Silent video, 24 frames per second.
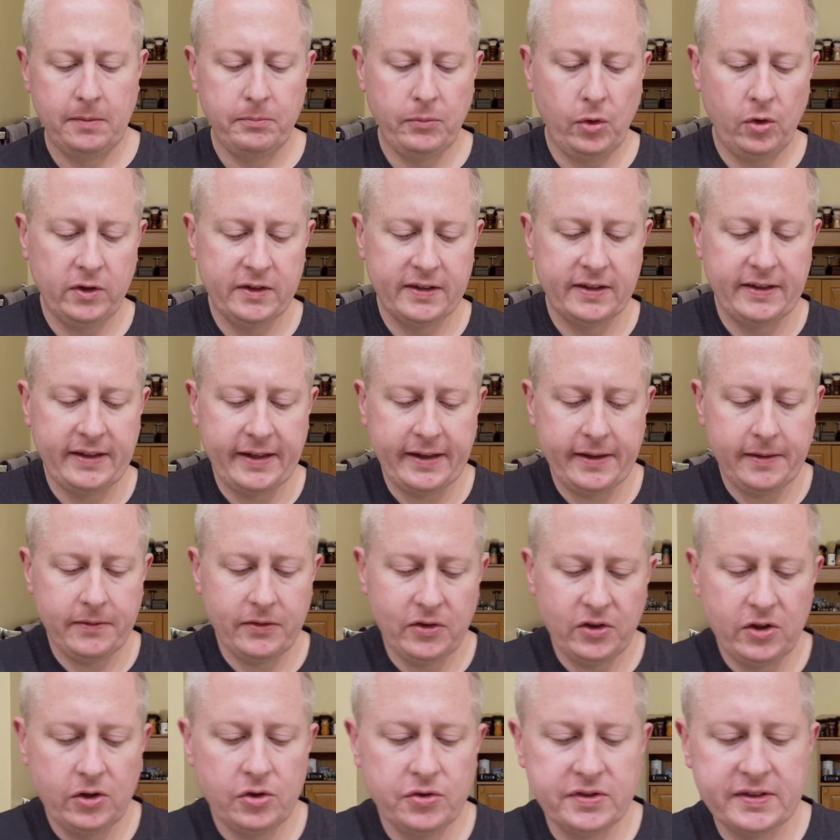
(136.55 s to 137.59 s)
bowl tonight
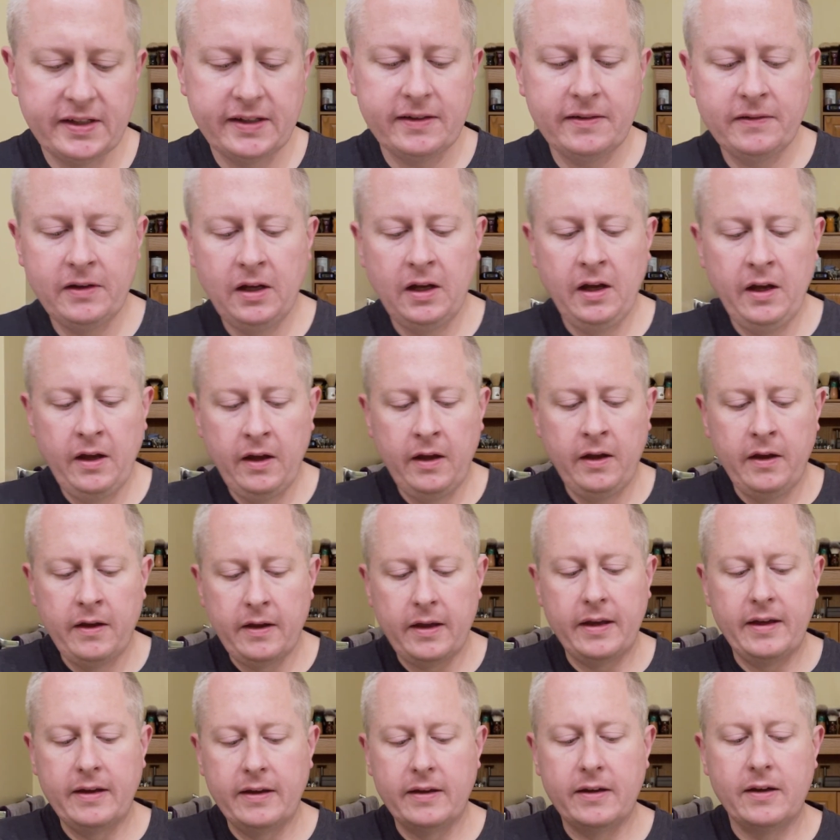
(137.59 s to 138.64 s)
using,
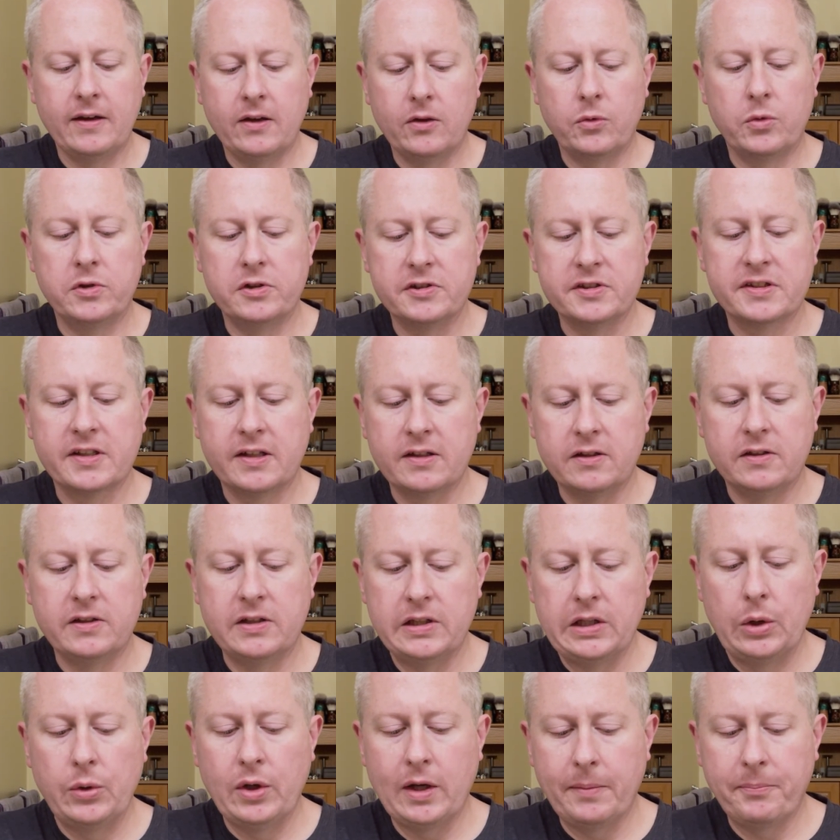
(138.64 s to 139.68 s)
and we're just gonna
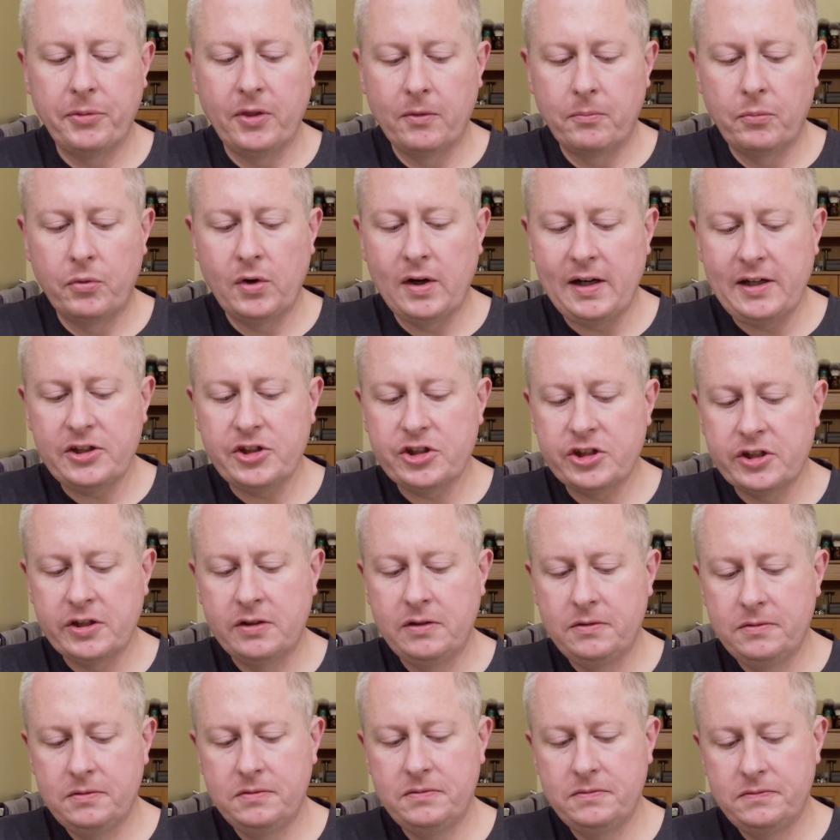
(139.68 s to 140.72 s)
load up the brush,
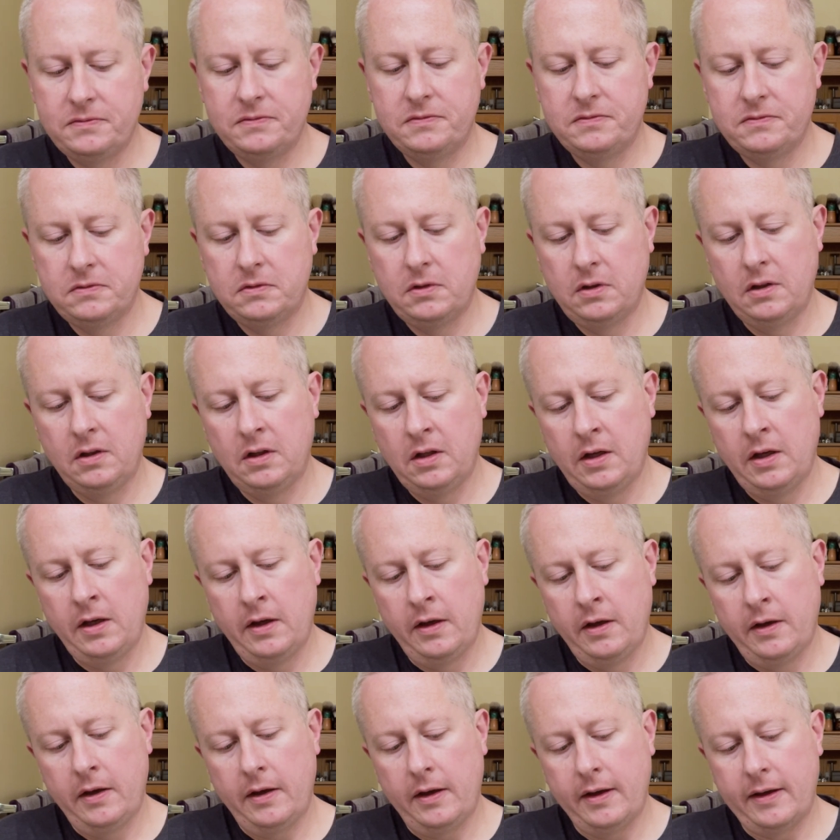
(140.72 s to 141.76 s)

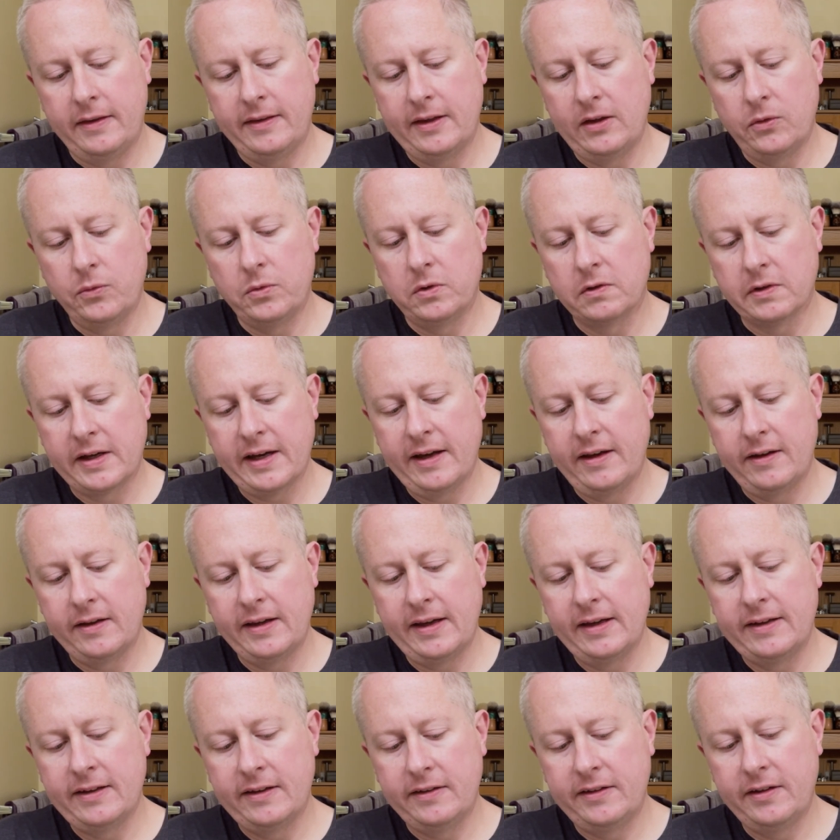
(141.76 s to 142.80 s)
and then we'll kind of
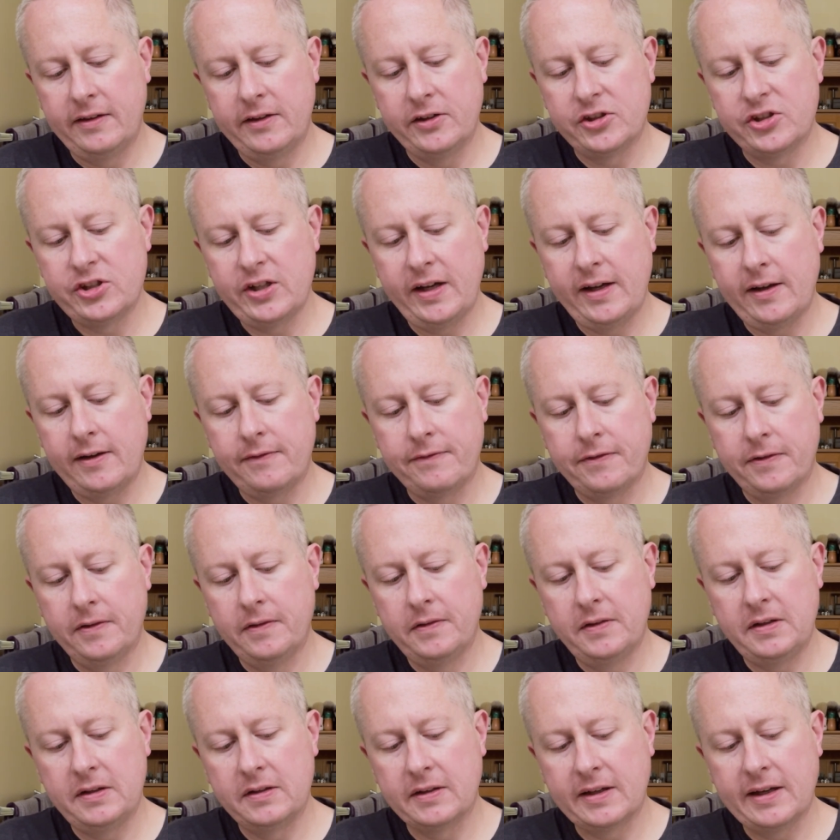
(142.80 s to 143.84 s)
get into the shave
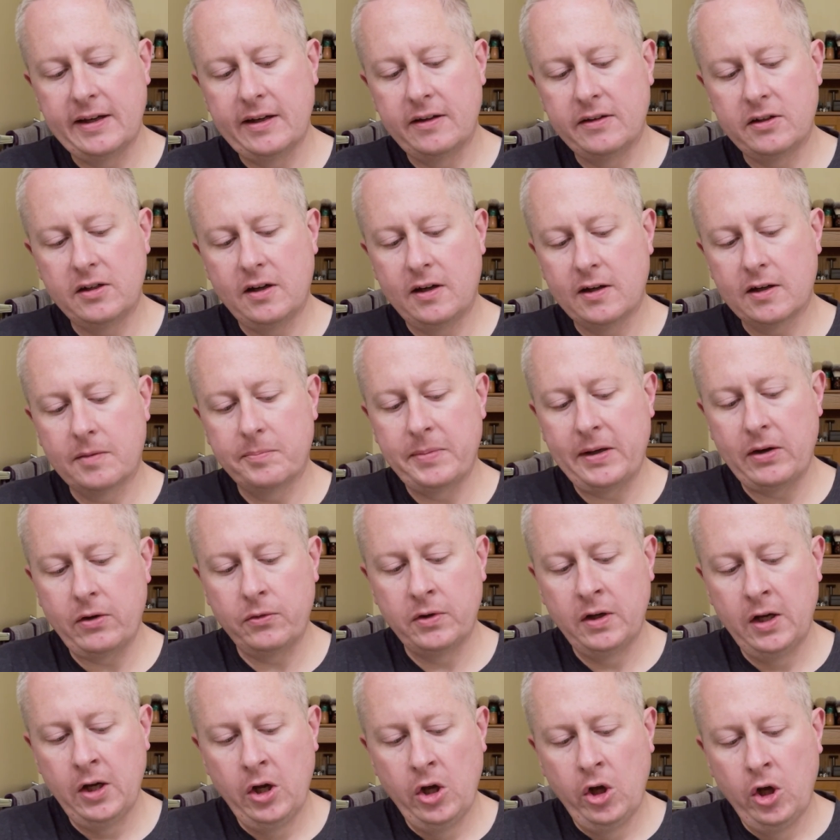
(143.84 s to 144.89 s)
and kind of talk
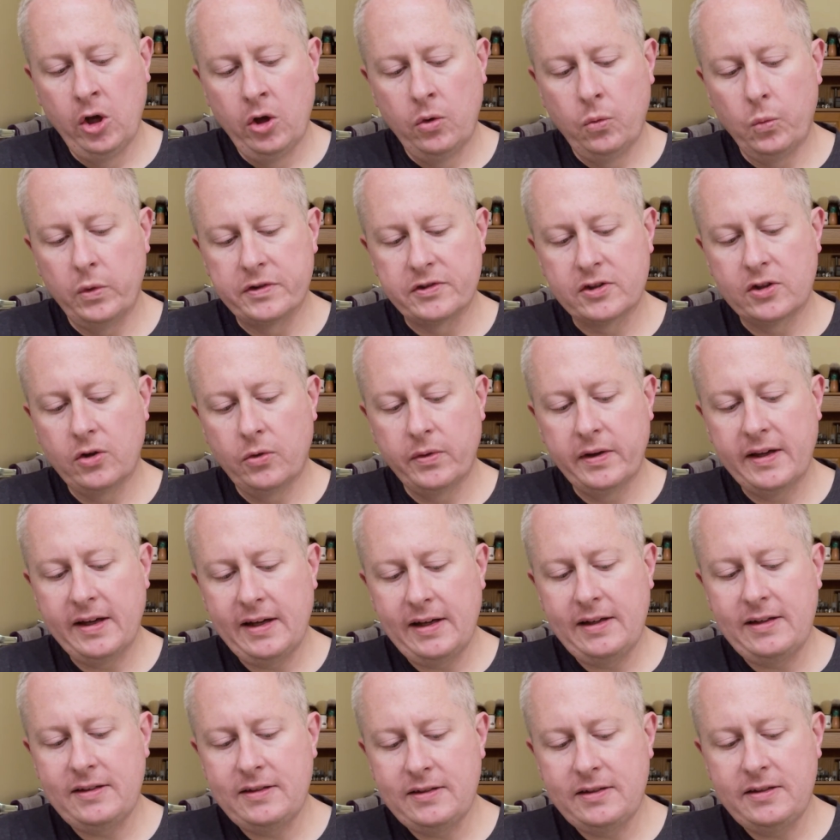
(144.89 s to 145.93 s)
about what's going
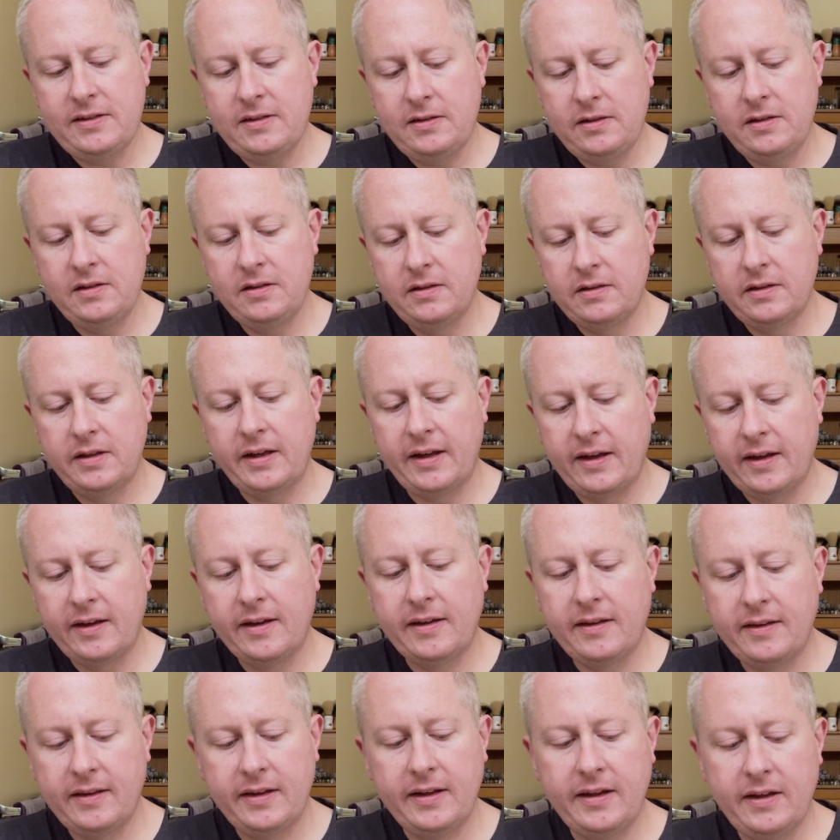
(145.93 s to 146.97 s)
on,
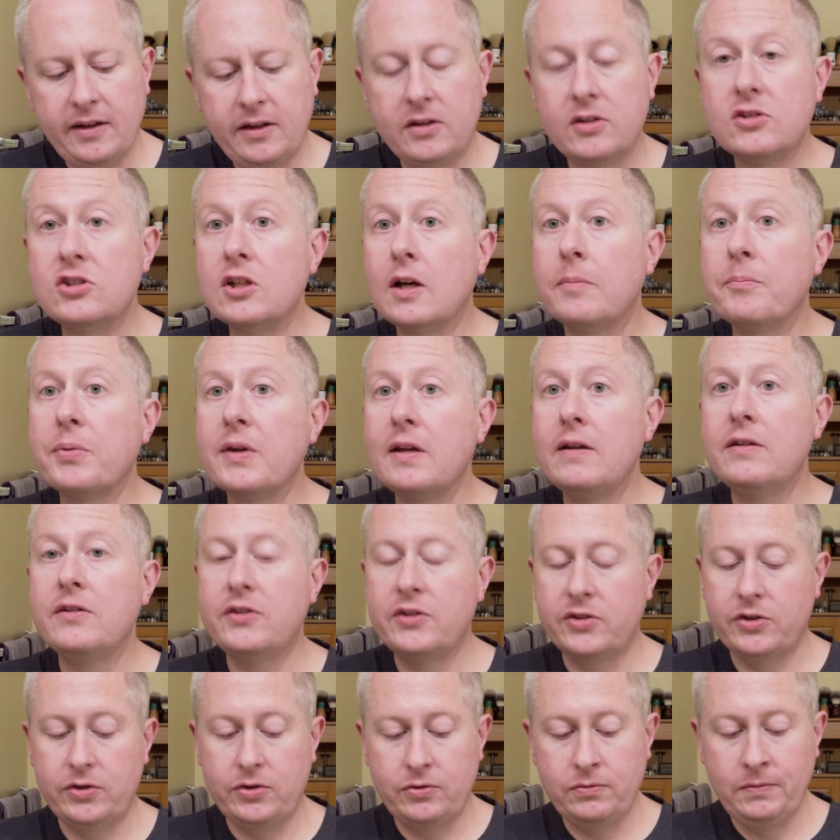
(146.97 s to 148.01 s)
and then jump
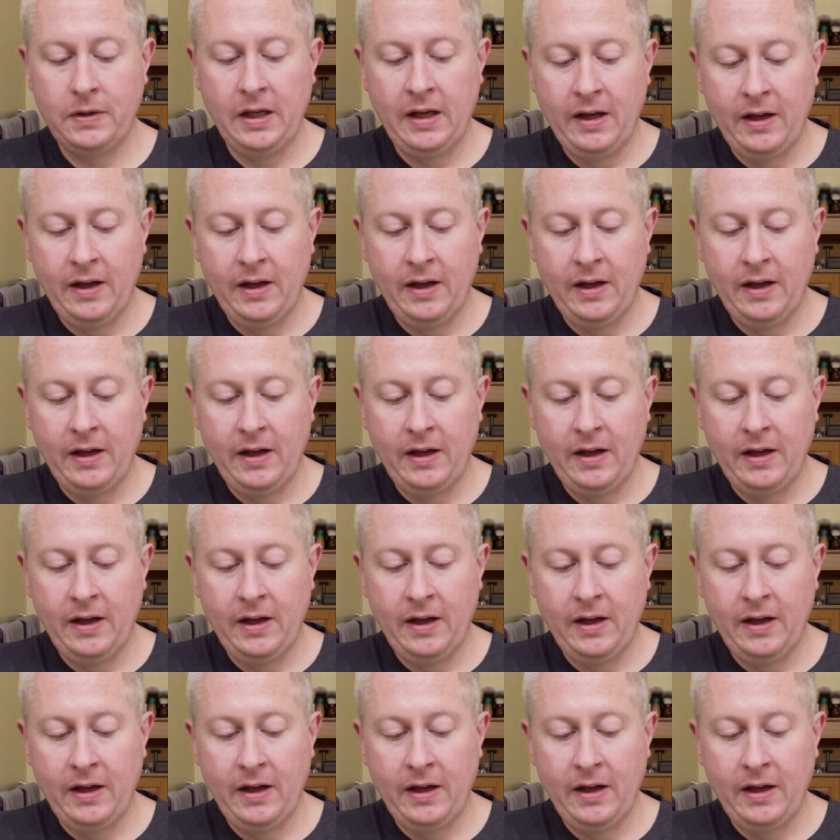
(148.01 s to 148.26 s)
into